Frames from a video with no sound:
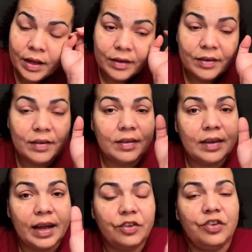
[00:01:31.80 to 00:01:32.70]

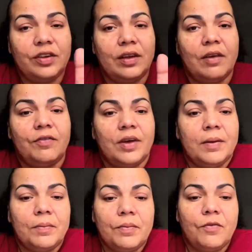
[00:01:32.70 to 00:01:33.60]
set yourself
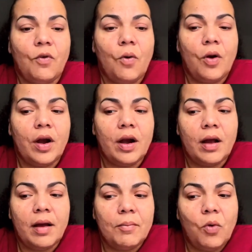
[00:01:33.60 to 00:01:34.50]
up for
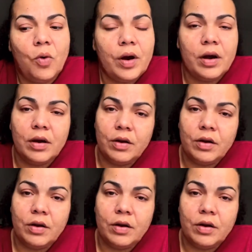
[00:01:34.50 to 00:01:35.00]
a more